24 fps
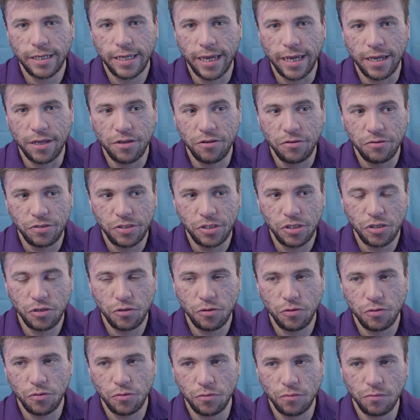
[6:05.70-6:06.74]
get you
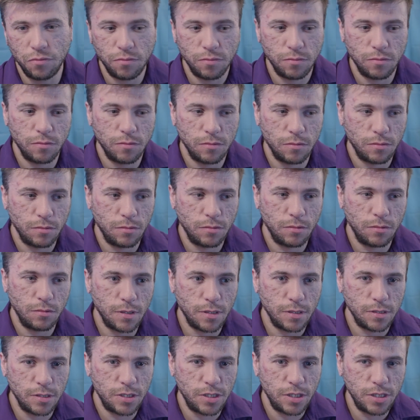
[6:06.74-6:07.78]
to
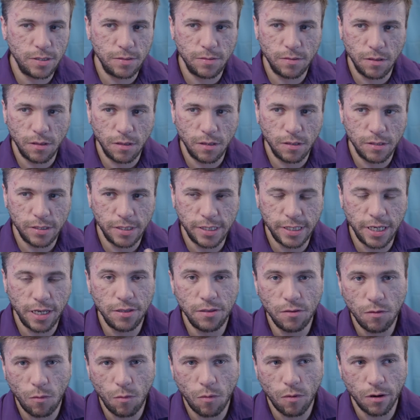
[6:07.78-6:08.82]
just
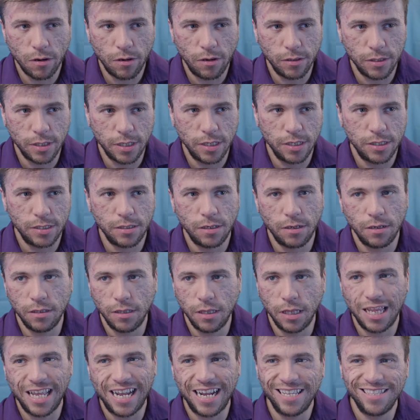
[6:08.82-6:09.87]
see the world in a
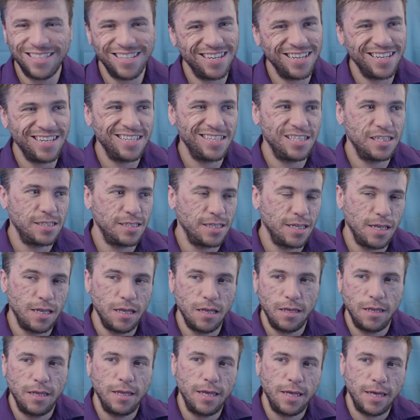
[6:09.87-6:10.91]
certain light that is,
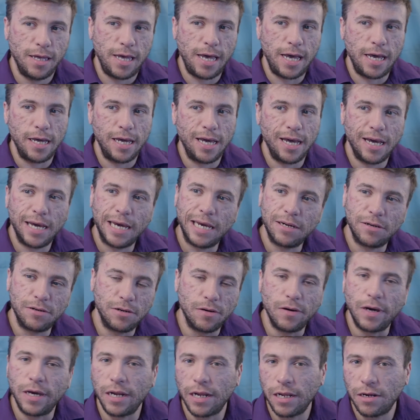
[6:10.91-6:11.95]
I don't
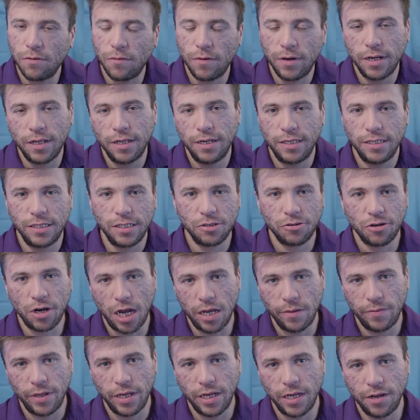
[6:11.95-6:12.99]
know. I don't want to
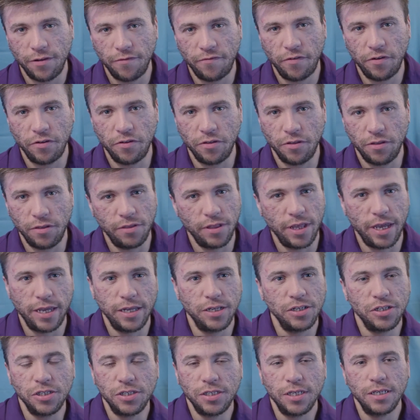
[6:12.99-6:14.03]
describe it any further than
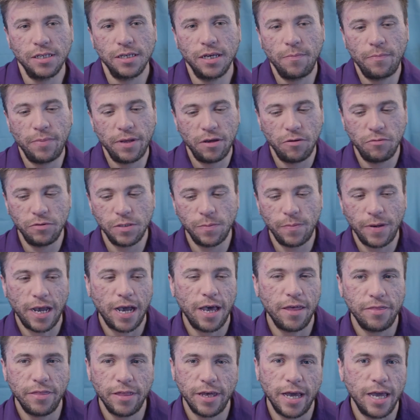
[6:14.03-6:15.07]
that. It's just it was a
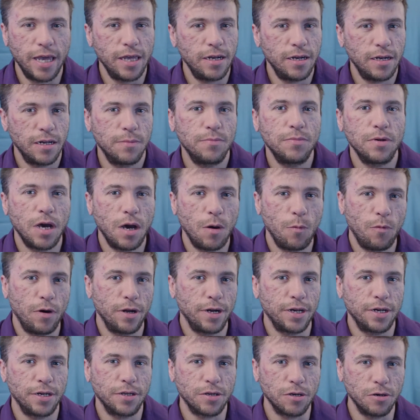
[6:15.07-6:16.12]
path that I ended up not
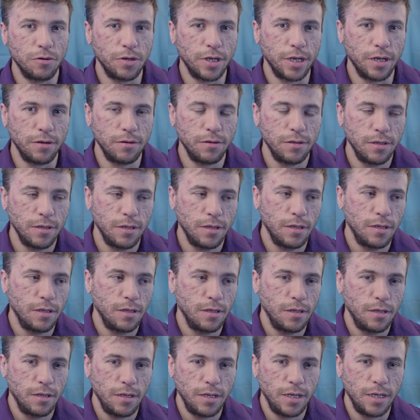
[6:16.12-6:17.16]
wanting to go down,
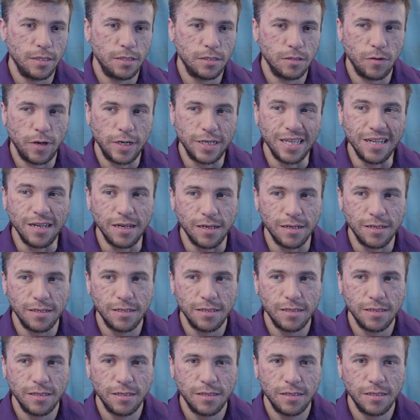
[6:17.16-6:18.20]
and so I
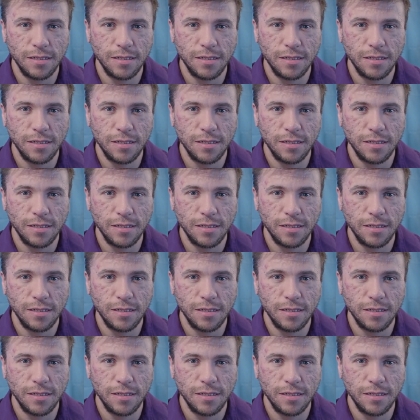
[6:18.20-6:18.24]
didn't.